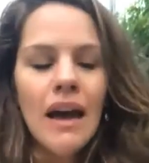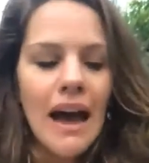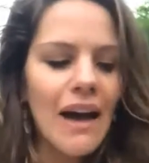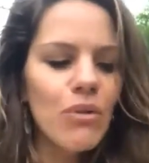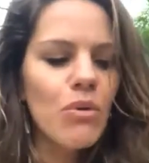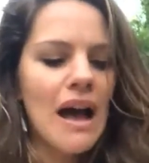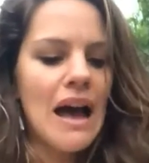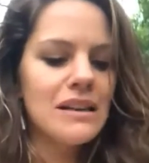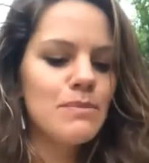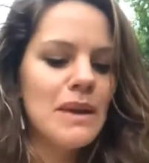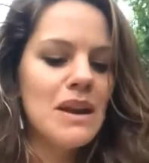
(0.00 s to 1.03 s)
Aroha
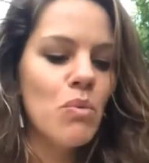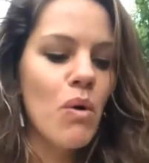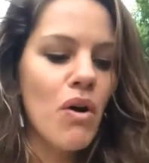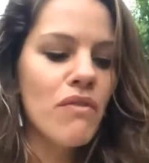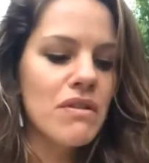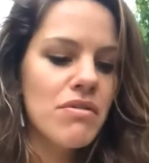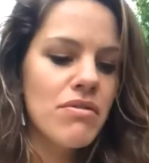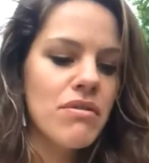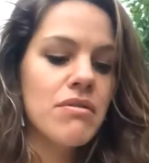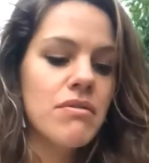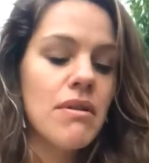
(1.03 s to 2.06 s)
has been woven
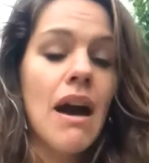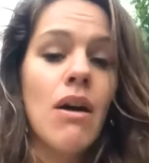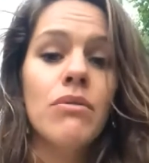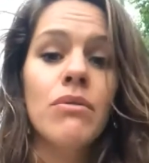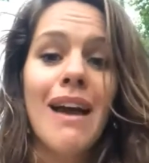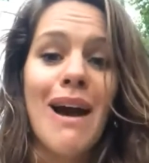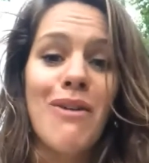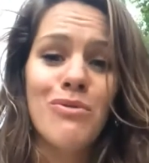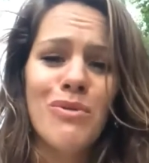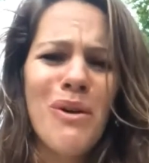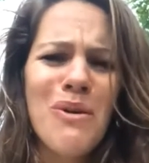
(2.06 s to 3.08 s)
through our
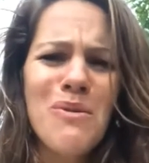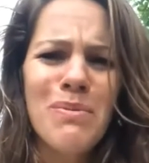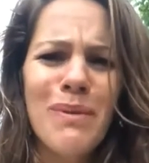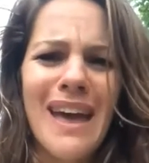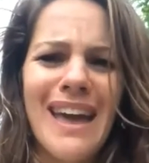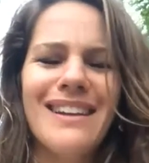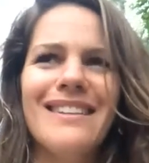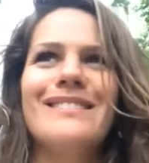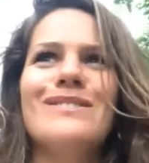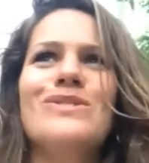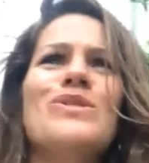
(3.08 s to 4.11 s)
group,
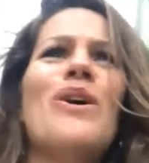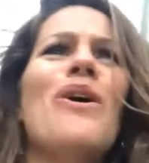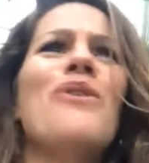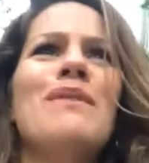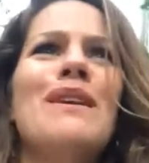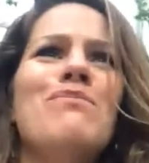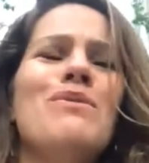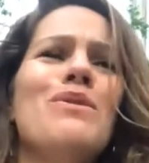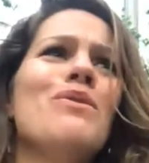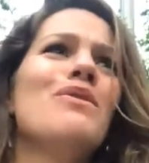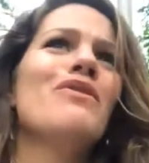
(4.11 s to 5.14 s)
and so many
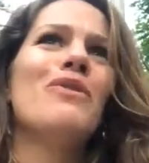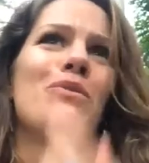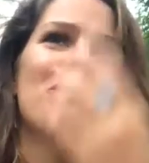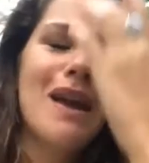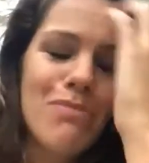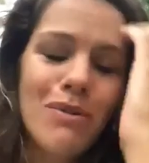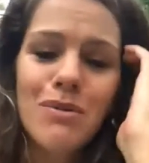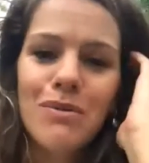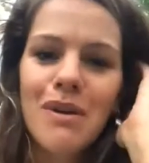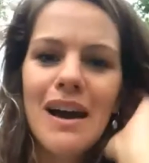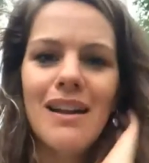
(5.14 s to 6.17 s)
beautiful
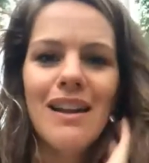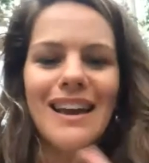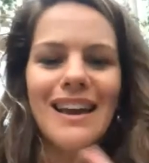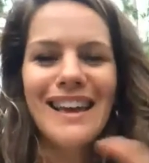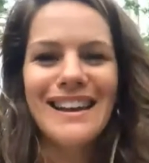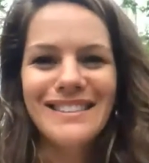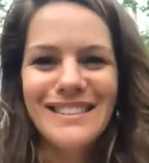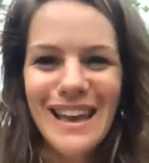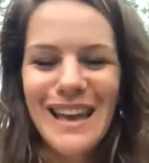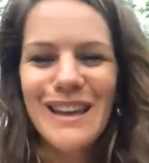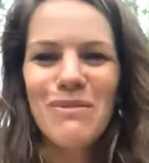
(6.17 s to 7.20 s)
people like
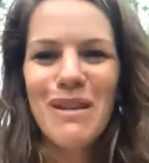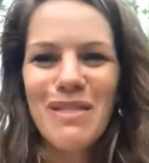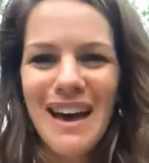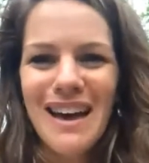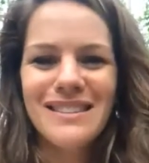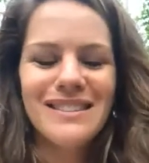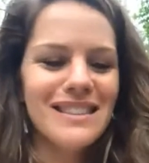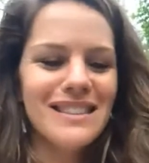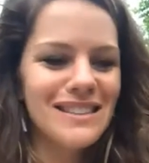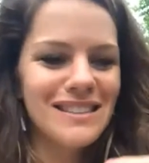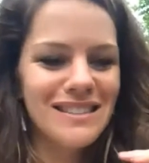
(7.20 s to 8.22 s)
connecting in with us, and
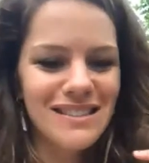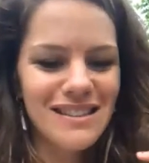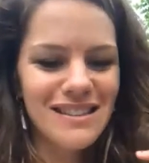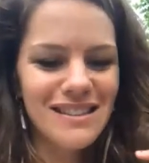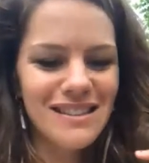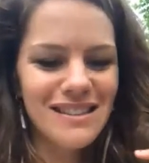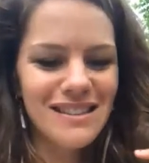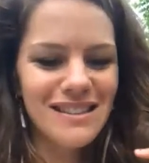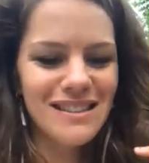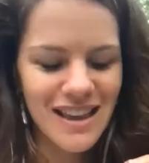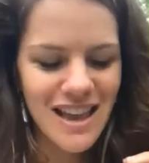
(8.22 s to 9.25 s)
this